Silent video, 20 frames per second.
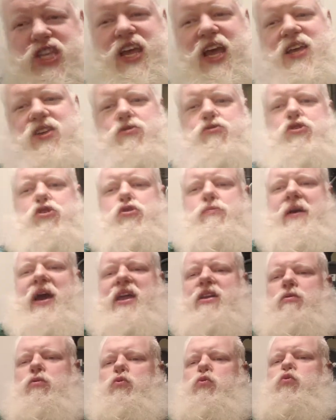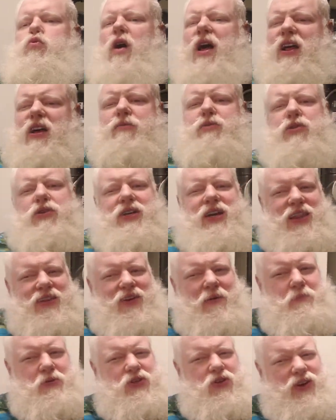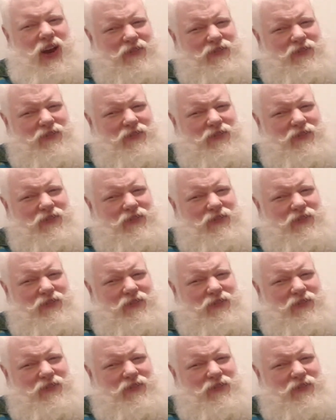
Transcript: day, YouTube, and welcome to another episode